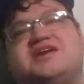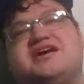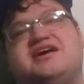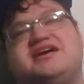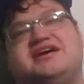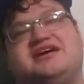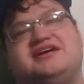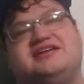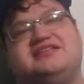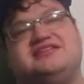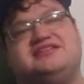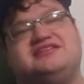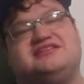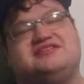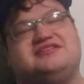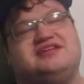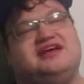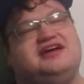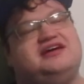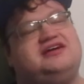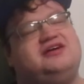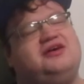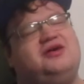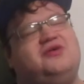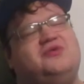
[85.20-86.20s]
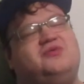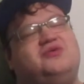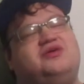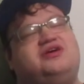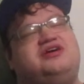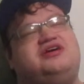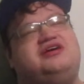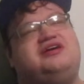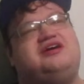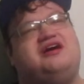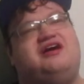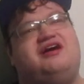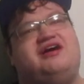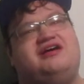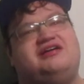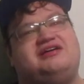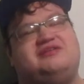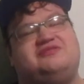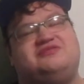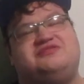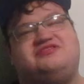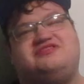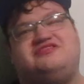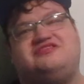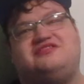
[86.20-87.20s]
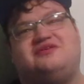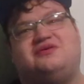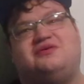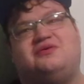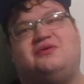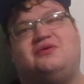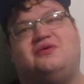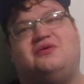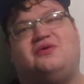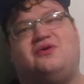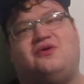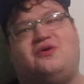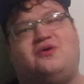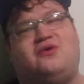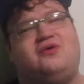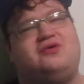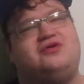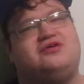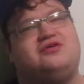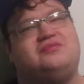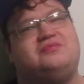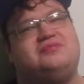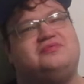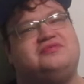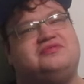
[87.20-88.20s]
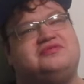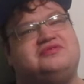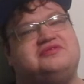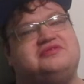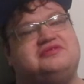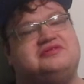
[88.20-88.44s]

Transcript: And they're like, oh god, it was so horrible.